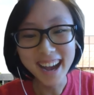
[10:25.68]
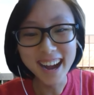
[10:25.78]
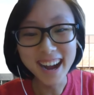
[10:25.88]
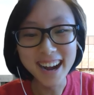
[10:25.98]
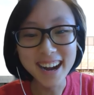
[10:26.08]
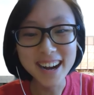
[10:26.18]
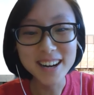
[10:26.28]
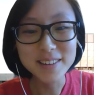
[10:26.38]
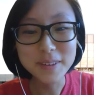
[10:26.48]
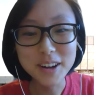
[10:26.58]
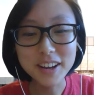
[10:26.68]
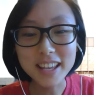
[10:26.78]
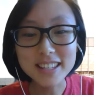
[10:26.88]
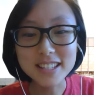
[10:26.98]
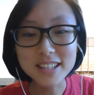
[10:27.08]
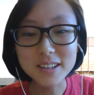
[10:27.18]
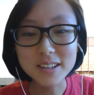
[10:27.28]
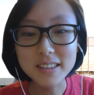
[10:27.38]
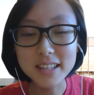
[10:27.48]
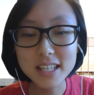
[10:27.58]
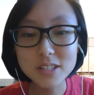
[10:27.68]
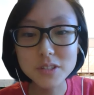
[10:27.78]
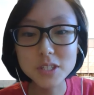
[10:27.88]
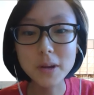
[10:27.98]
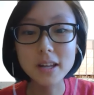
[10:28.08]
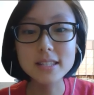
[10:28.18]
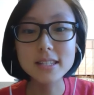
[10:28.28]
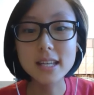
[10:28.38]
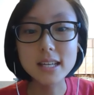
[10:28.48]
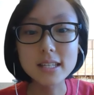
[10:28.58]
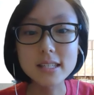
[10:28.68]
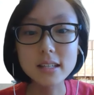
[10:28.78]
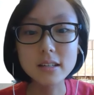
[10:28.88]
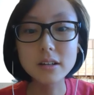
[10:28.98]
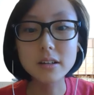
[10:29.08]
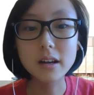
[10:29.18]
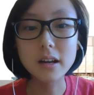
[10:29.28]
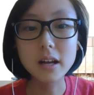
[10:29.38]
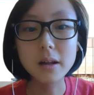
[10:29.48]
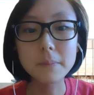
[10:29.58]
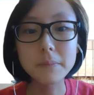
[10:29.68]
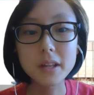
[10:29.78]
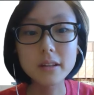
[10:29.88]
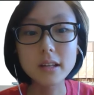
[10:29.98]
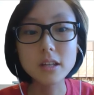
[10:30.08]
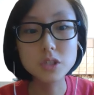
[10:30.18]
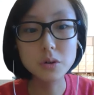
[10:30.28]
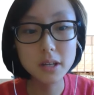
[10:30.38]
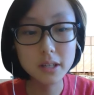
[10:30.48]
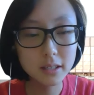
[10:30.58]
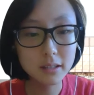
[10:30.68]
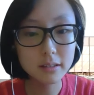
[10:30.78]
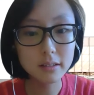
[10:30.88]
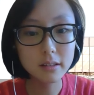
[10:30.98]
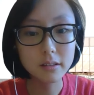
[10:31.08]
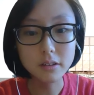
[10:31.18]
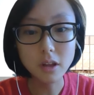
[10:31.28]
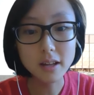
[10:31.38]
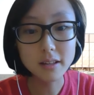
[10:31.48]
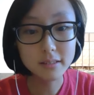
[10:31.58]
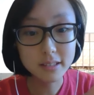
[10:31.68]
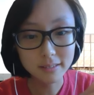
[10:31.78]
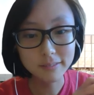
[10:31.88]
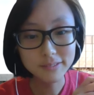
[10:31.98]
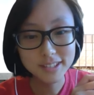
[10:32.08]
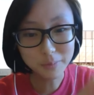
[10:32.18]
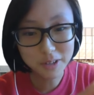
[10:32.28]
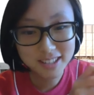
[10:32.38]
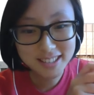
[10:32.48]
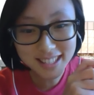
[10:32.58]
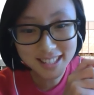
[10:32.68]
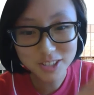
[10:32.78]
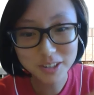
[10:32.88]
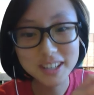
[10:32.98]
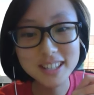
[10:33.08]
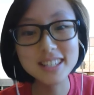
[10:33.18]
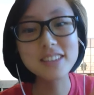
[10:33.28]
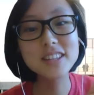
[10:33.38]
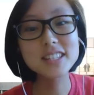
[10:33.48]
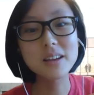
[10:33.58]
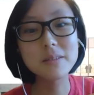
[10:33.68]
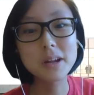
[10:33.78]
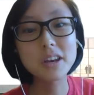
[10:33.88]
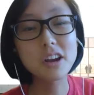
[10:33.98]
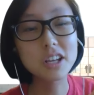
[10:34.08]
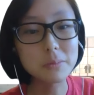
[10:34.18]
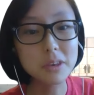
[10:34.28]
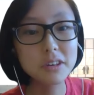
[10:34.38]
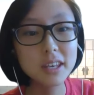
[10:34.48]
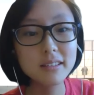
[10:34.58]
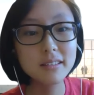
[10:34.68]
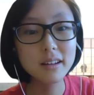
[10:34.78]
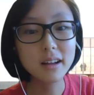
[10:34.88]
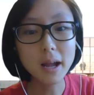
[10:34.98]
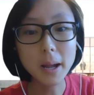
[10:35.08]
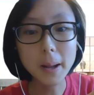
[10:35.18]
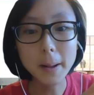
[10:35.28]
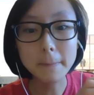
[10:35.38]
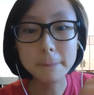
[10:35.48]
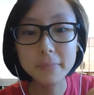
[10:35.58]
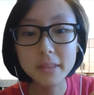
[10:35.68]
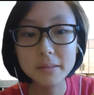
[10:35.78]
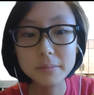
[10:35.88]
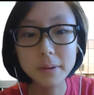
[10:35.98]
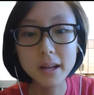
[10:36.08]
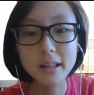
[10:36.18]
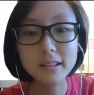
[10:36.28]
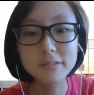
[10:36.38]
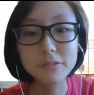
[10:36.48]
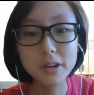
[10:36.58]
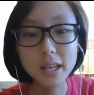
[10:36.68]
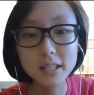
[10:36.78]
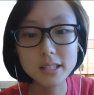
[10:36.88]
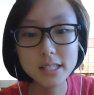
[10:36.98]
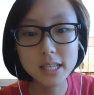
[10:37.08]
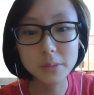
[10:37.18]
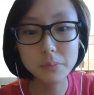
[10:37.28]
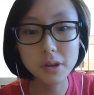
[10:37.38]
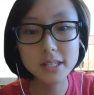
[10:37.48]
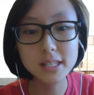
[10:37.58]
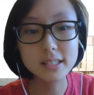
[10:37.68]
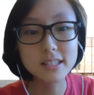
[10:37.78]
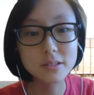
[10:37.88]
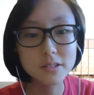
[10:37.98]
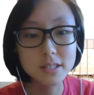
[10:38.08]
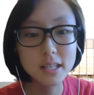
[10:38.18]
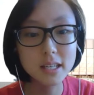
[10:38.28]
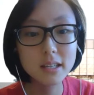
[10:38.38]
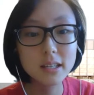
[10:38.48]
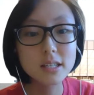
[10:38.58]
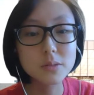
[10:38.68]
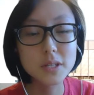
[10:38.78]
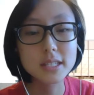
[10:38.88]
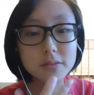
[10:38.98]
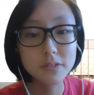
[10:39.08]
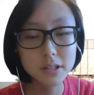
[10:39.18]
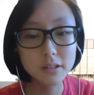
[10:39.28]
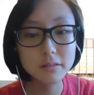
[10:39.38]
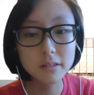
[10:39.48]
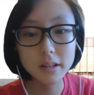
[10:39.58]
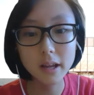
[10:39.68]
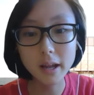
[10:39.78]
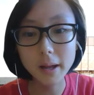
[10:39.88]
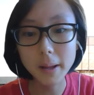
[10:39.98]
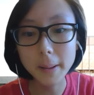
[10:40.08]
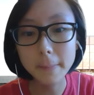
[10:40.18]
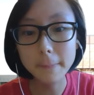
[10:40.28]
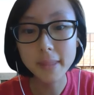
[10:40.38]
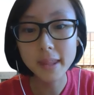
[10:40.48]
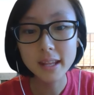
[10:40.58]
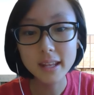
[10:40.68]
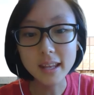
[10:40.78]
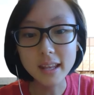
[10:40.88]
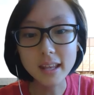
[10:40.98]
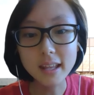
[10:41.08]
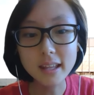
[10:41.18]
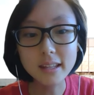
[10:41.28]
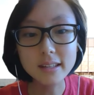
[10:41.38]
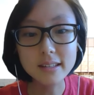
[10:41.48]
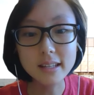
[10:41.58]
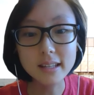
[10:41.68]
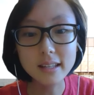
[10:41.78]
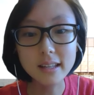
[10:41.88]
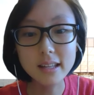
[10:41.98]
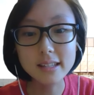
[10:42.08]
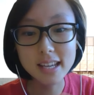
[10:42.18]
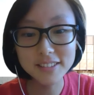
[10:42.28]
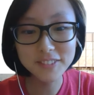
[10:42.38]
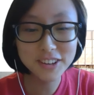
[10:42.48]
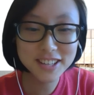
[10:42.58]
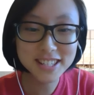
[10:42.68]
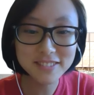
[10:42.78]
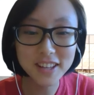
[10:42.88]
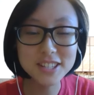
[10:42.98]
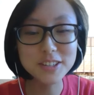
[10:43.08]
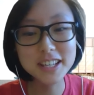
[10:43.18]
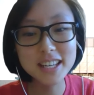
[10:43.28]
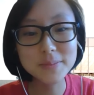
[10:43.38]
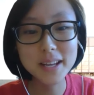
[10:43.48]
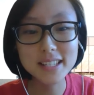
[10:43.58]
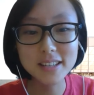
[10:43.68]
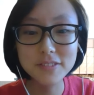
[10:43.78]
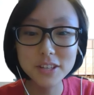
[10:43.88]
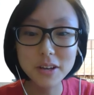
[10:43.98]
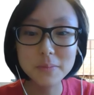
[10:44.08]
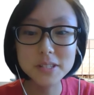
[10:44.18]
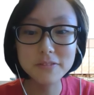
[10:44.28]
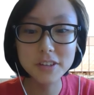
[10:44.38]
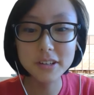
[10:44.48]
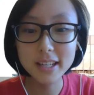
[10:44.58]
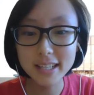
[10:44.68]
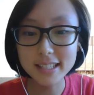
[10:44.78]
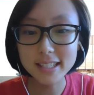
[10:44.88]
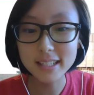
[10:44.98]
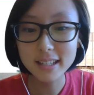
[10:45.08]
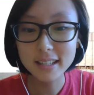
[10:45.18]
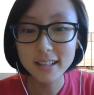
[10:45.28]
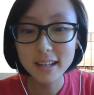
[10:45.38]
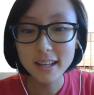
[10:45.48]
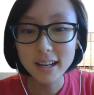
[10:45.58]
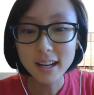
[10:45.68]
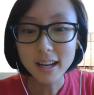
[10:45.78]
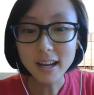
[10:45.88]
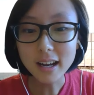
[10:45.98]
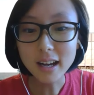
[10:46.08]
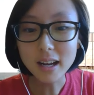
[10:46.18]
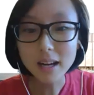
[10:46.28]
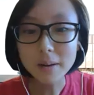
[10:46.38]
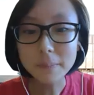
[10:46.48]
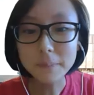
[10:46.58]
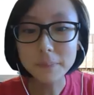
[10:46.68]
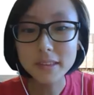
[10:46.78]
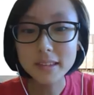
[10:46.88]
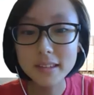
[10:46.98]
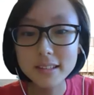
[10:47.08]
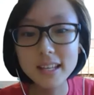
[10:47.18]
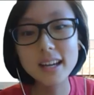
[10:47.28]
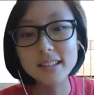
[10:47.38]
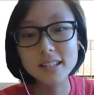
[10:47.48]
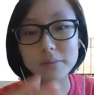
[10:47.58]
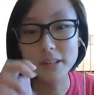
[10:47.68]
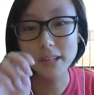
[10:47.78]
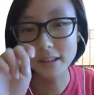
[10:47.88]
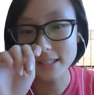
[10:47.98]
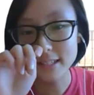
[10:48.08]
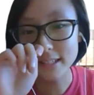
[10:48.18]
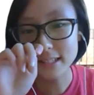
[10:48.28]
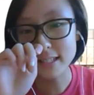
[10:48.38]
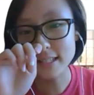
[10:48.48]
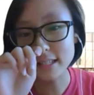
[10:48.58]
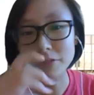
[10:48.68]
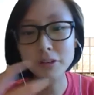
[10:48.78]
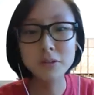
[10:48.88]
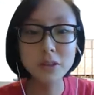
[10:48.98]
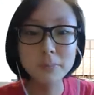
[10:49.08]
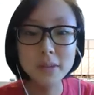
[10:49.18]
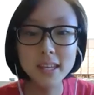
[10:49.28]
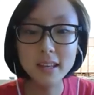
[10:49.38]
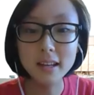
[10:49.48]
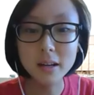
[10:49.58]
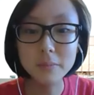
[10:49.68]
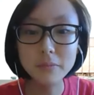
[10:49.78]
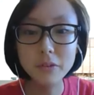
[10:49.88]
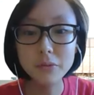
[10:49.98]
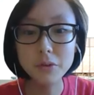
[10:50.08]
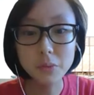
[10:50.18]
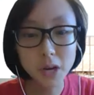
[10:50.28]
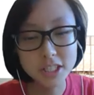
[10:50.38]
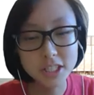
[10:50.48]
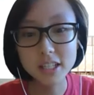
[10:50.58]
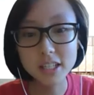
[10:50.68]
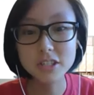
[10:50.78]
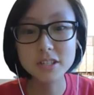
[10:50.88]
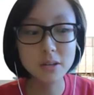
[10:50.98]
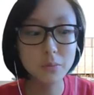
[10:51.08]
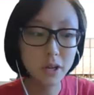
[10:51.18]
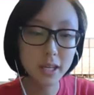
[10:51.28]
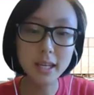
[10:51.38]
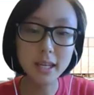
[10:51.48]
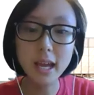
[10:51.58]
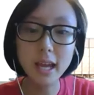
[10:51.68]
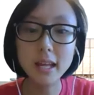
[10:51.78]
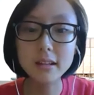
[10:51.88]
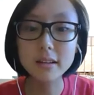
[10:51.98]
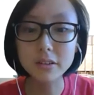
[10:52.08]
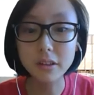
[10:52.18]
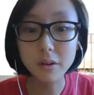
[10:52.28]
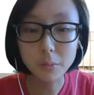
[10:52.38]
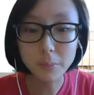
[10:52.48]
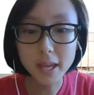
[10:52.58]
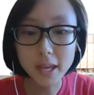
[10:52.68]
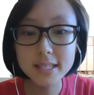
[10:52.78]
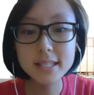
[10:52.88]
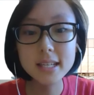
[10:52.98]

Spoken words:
Okay, so the next response says, enjoying not someone's enjoying saving time by not commuting, but forgetting to take breaks and dissociating is what's difficult. And attending various events organized by SFU helps them feel connected. Yeah, someone else is agreeing with me. Rewatching lectures and working at their own pace.